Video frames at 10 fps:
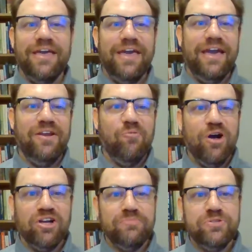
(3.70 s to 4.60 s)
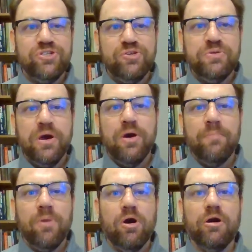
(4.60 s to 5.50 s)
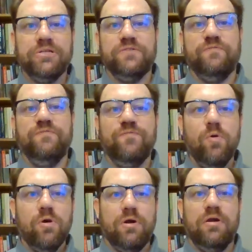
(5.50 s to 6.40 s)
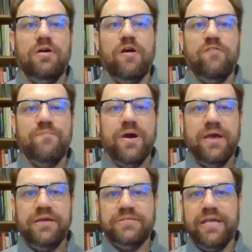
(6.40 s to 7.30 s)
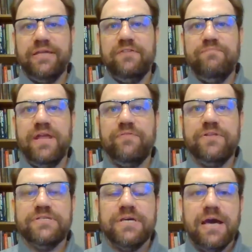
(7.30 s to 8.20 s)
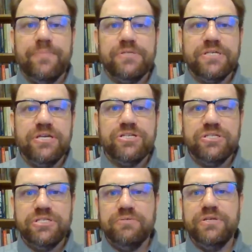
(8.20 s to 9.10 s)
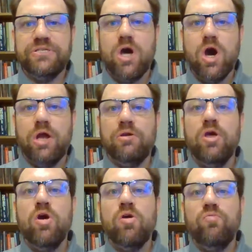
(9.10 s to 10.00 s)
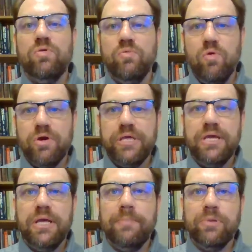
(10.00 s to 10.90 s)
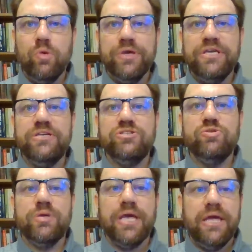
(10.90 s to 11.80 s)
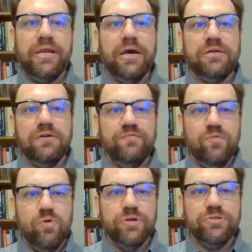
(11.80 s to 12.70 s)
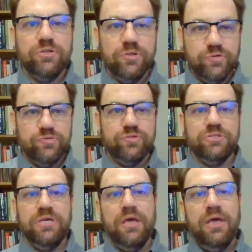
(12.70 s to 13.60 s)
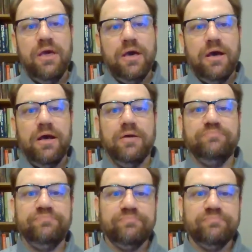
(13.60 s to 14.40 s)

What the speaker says: and welcome to part 4 of my executive benefits compensation series on rewarding employees you cannot afford to lose. I'm